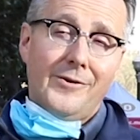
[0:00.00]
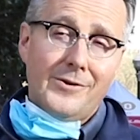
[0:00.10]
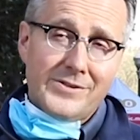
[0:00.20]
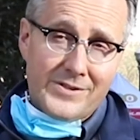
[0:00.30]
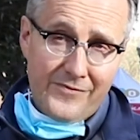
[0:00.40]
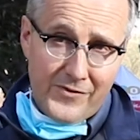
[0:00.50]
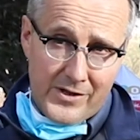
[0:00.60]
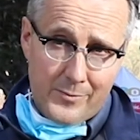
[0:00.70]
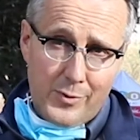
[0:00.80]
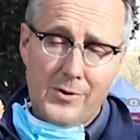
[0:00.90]
is the
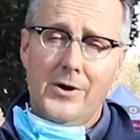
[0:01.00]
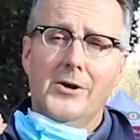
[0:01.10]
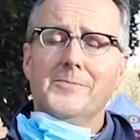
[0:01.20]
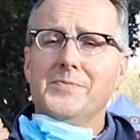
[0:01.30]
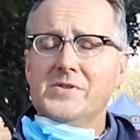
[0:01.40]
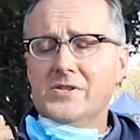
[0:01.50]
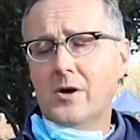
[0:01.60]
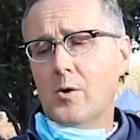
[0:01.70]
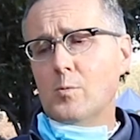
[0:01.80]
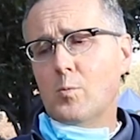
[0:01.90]
fun part. So
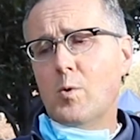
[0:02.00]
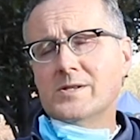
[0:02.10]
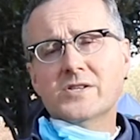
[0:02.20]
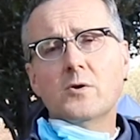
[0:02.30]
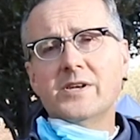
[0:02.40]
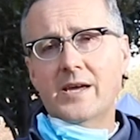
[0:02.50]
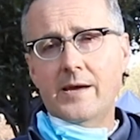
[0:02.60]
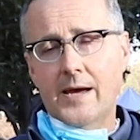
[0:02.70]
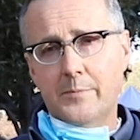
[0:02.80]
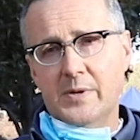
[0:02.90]
what's going to
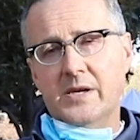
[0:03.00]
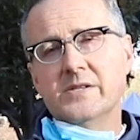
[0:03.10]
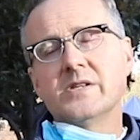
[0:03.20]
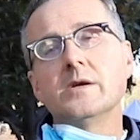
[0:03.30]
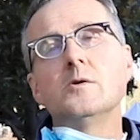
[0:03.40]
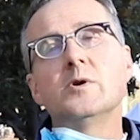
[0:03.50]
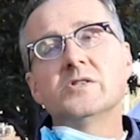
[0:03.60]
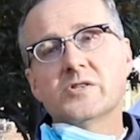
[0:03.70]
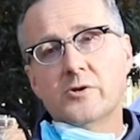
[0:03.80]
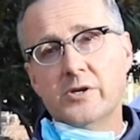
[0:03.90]
happen is that you
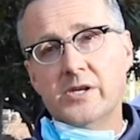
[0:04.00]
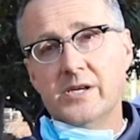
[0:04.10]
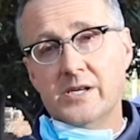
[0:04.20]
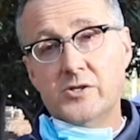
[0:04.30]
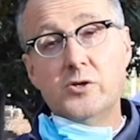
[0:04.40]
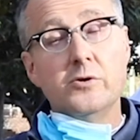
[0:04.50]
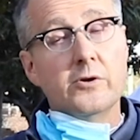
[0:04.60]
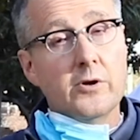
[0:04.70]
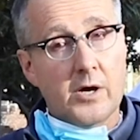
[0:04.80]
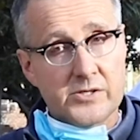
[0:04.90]
insert it into your
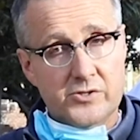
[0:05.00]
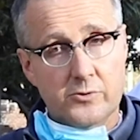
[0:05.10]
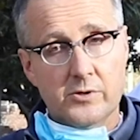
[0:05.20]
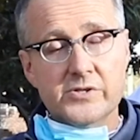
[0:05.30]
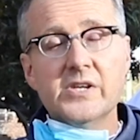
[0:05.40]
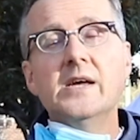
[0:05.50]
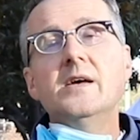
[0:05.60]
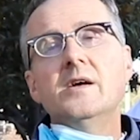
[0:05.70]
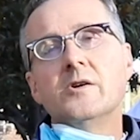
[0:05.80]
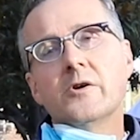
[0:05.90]
nostrils.
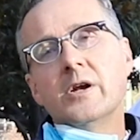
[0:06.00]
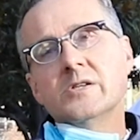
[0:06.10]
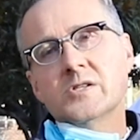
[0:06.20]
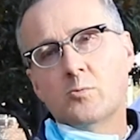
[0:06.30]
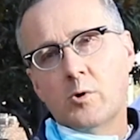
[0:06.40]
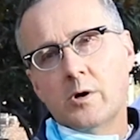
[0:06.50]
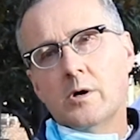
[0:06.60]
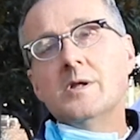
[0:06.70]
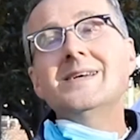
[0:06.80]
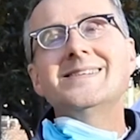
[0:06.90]
You're going to
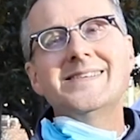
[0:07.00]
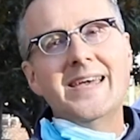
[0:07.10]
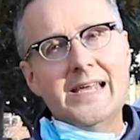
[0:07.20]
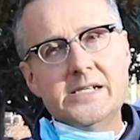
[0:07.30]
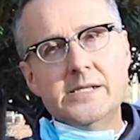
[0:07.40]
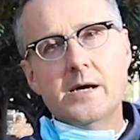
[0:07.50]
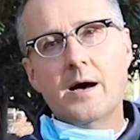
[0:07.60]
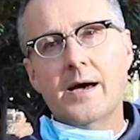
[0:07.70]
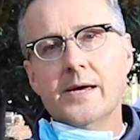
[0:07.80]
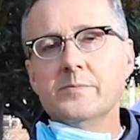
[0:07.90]
swirl 10
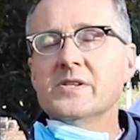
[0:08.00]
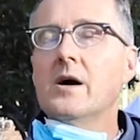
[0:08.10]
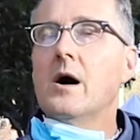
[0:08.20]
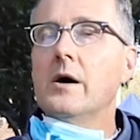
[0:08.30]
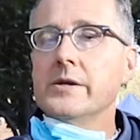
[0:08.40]
times on